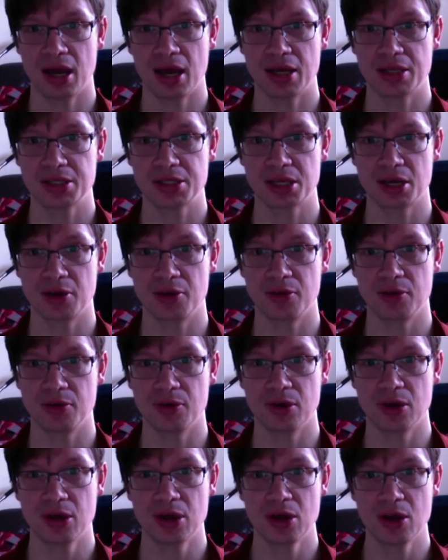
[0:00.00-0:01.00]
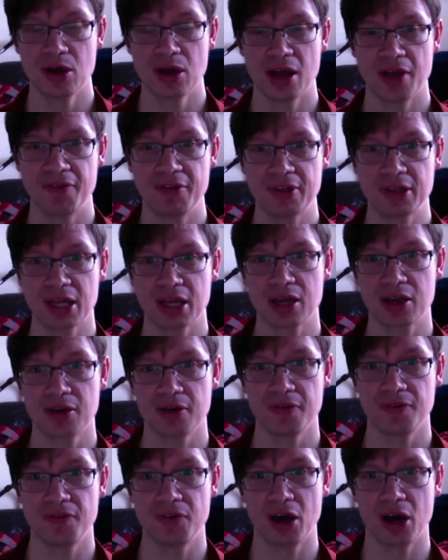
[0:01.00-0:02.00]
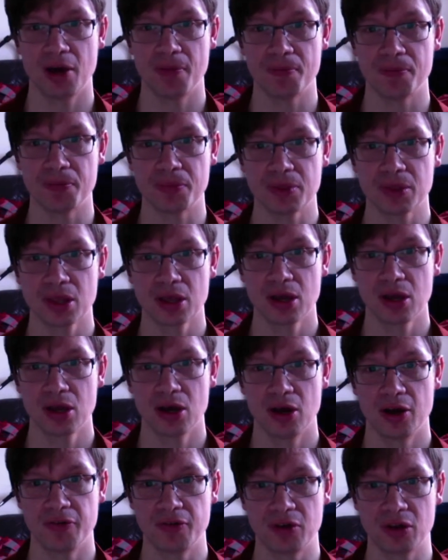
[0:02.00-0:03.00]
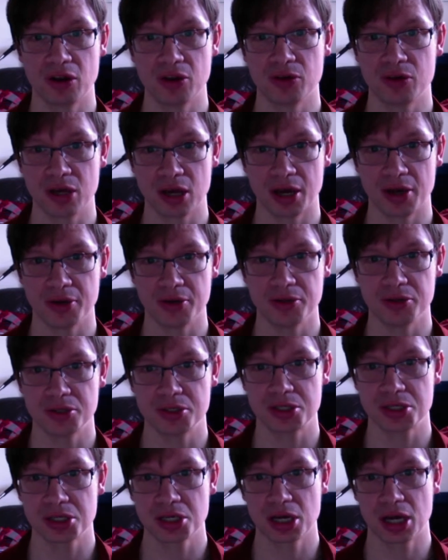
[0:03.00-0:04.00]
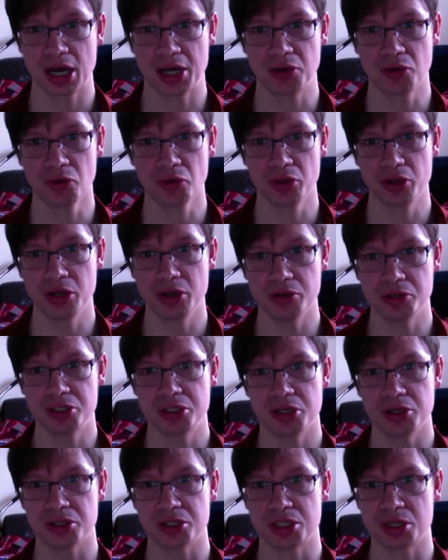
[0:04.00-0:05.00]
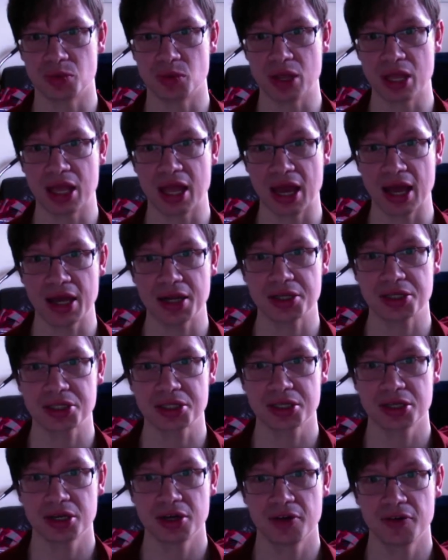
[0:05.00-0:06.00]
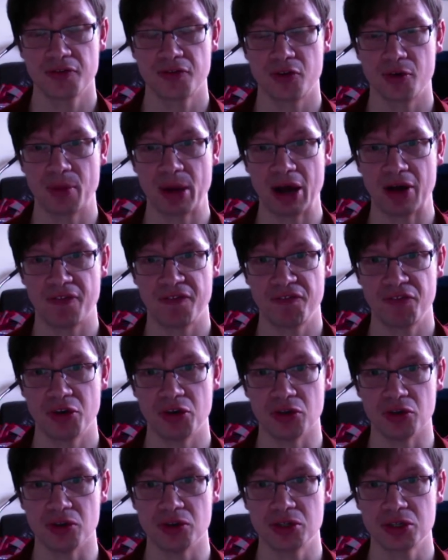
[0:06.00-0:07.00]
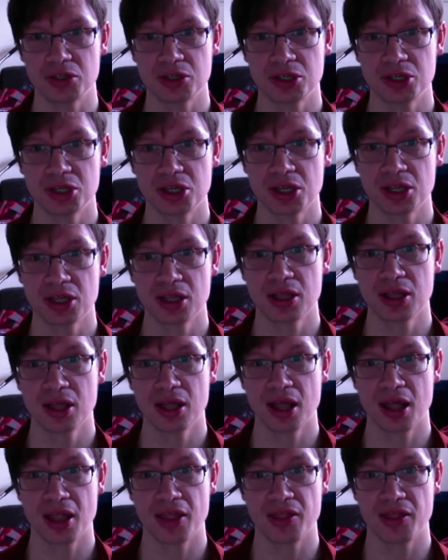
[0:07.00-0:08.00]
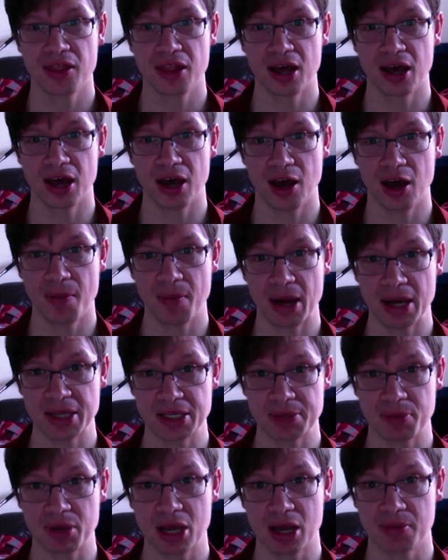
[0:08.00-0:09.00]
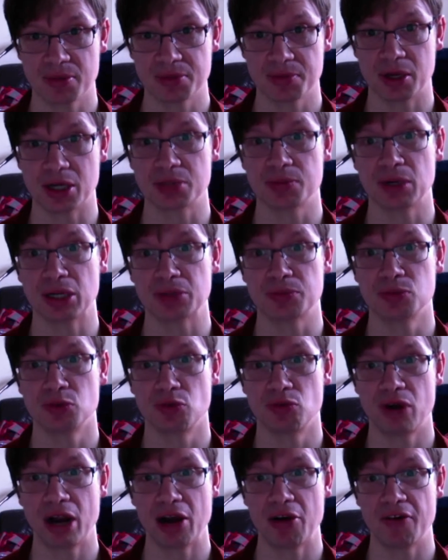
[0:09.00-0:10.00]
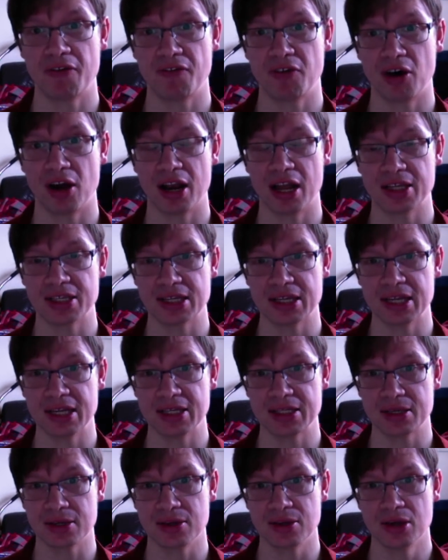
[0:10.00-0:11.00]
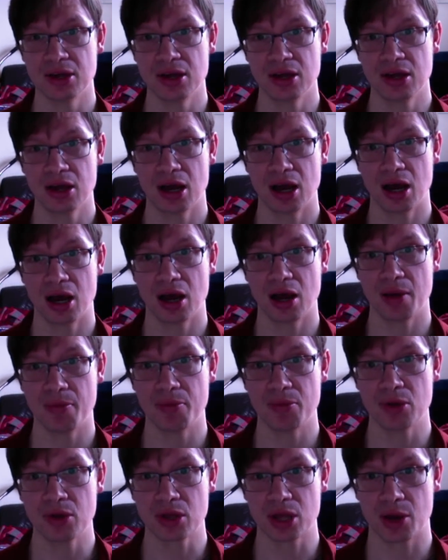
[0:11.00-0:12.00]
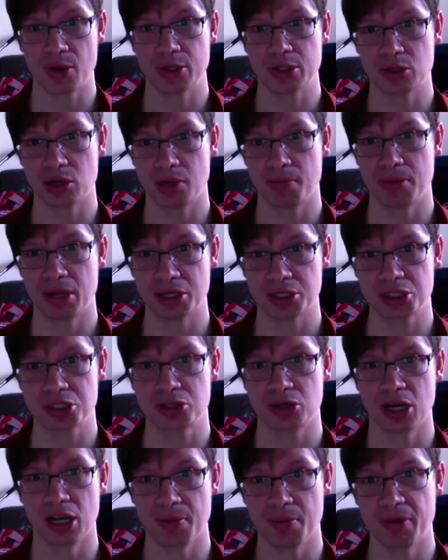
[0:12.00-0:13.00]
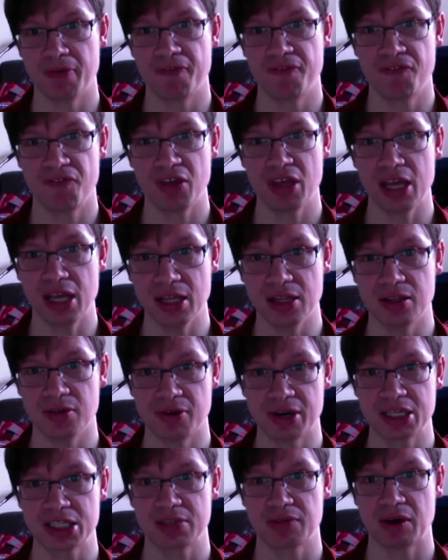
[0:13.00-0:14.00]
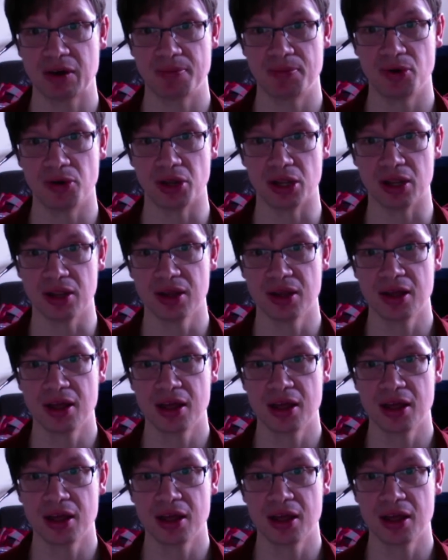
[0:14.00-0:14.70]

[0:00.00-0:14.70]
So if you think of glucose and all the nutrients that we get from our food, as it becomes much more rarefied, as it needs to go into our bloodstream and feed the rest of our body,